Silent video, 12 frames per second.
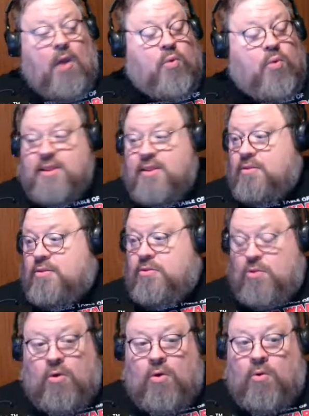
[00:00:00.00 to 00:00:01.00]
We didn't
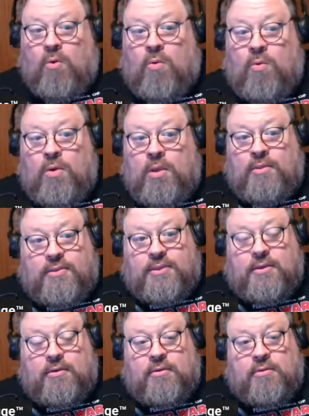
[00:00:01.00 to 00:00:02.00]
know
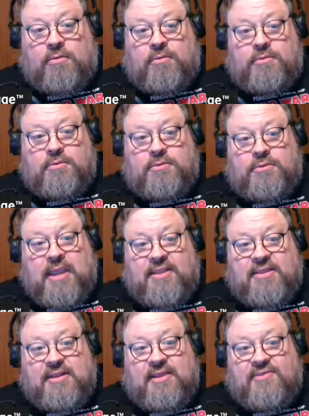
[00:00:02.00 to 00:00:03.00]
until
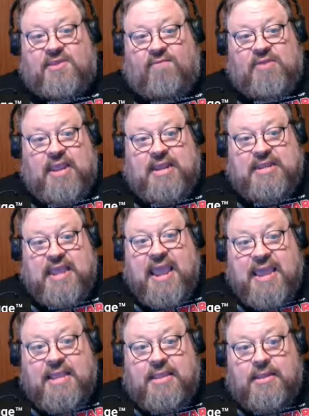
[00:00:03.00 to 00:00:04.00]

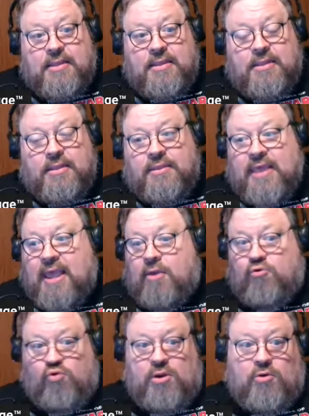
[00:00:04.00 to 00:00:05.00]
1987-88
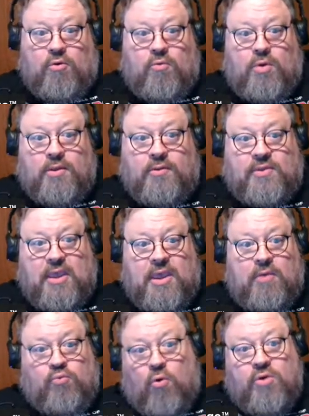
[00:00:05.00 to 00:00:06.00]
that Greedo was
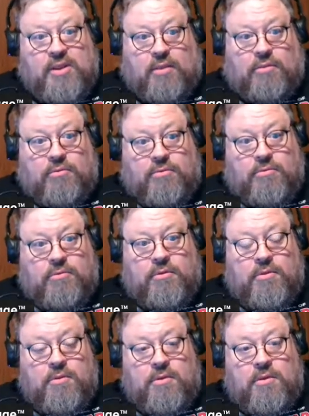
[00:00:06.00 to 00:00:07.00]
a Rhodian,
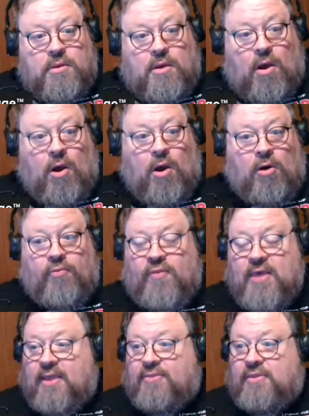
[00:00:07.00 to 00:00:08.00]
or
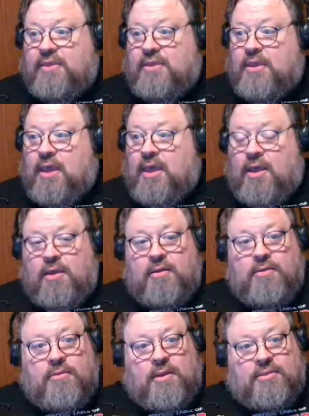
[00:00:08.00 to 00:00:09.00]
that
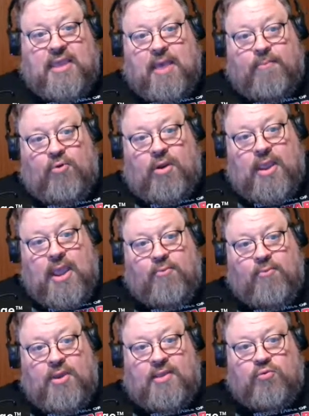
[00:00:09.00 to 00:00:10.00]
the
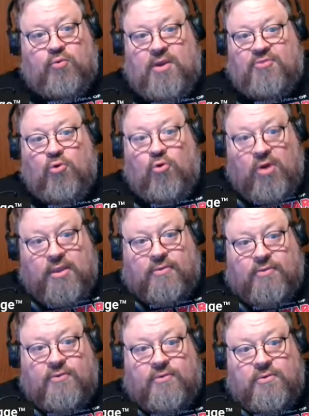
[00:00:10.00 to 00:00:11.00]
Hammerheads were
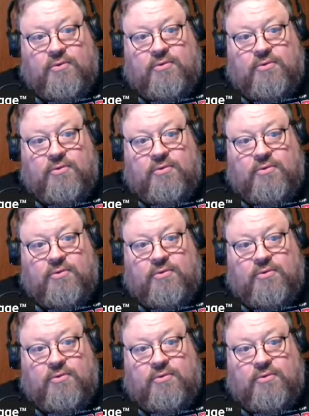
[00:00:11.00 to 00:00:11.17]
Ithorians,